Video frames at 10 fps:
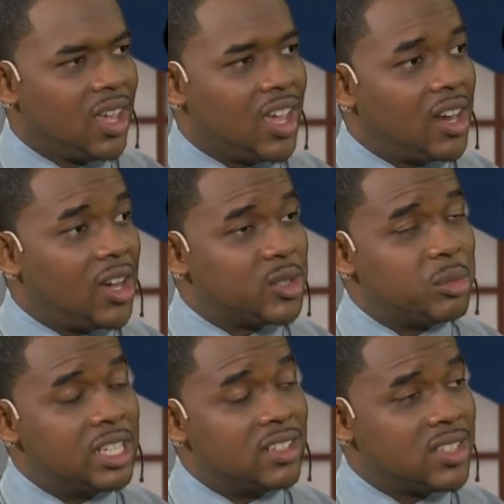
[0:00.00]
It has
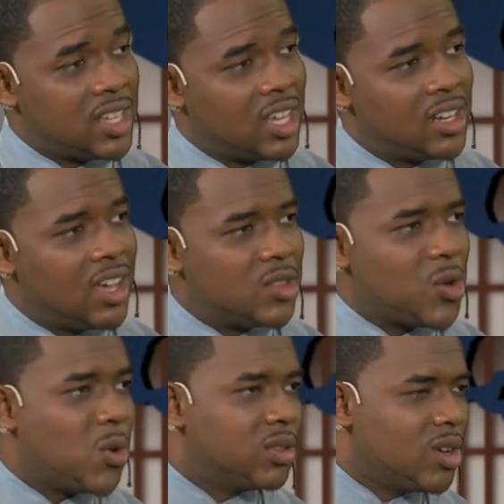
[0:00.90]
been said that
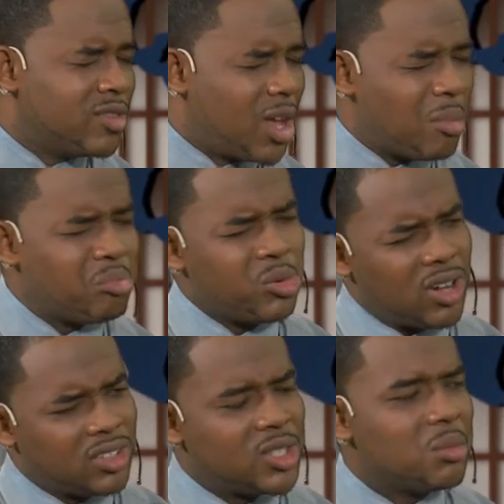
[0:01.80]
out of the
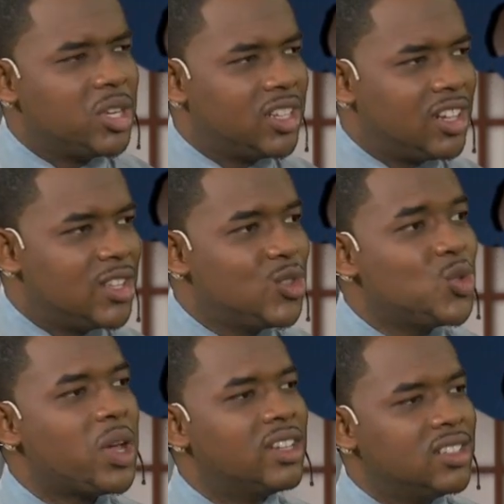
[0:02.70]
approximately
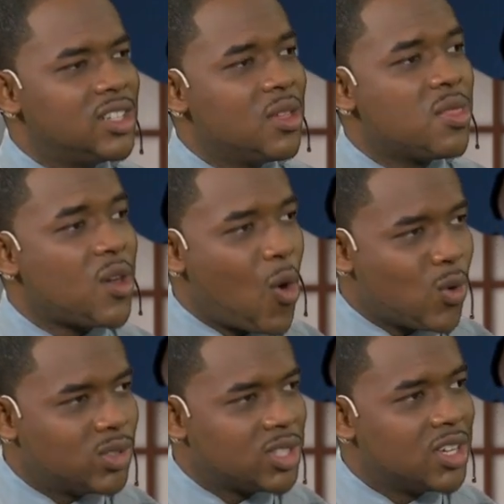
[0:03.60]

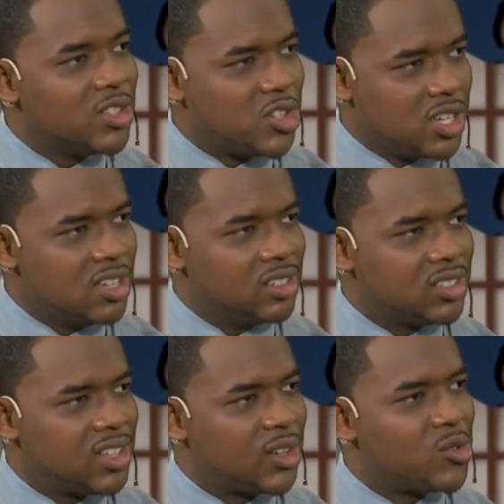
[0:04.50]
20,000
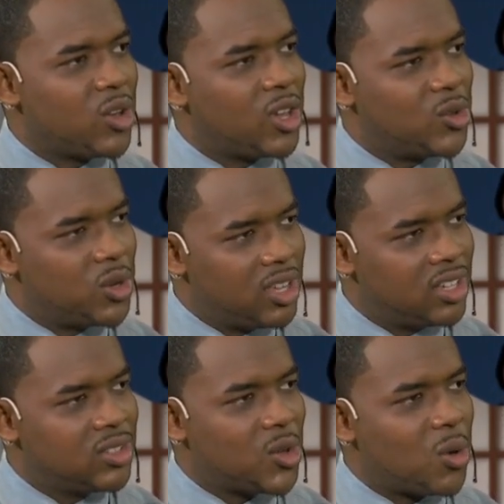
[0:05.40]
genes that
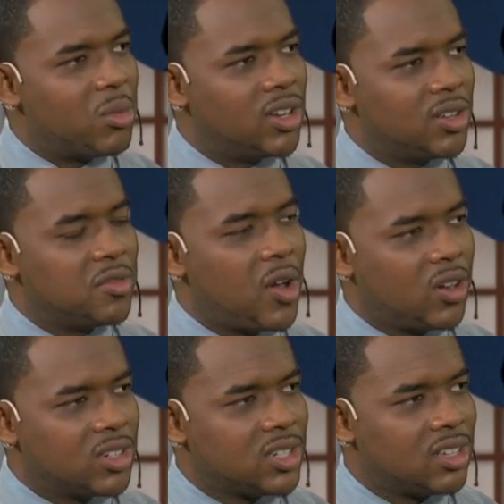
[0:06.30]
regulate our body
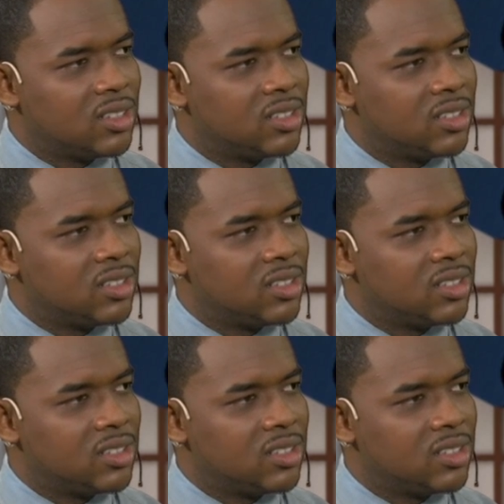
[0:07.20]
functions,